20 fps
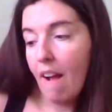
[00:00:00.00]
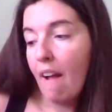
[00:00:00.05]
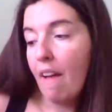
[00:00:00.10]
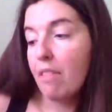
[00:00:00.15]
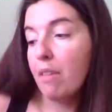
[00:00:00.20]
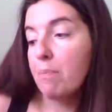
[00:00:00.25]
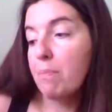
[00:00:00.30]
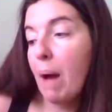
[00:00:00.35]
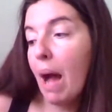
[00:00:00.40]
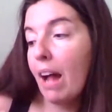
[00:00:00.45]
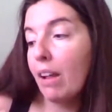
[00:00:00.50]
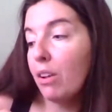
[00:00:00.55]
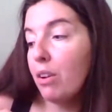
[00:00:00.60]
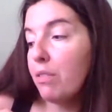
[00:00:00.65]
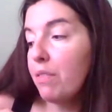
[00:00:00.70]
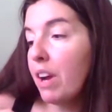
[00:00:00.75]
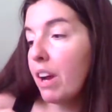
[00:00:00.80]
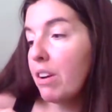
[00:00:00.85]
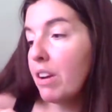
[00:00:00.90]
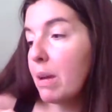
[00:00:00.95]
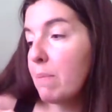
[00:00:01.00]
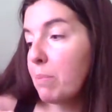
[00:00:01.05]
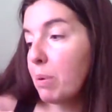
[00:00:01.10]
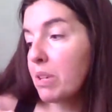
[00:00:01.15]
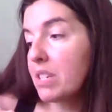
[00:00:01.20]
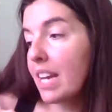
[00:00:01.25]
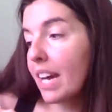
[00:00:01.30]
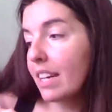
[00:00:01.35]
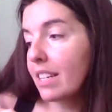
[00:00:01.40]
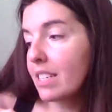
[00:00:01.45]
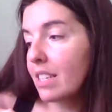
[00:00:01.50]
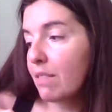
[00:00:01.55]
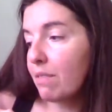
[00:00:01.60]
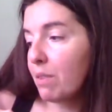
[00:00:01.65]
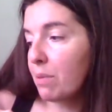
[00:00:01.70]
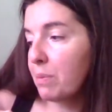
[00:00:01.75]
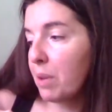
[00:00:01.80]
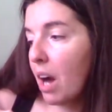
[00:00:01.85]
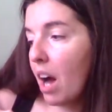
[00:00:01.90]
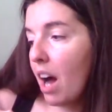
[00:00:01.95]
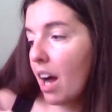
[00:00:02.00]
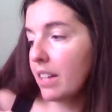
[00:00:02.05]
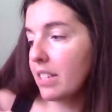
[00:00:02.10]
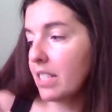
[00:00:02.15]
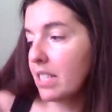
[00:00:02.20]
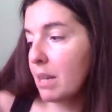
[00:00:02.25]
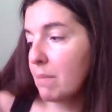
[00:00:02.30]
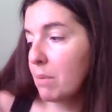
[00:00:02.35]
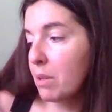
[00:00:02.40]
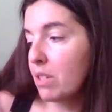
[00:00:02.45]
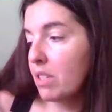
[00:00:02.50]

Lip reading: The palo verde protects it from the hot summer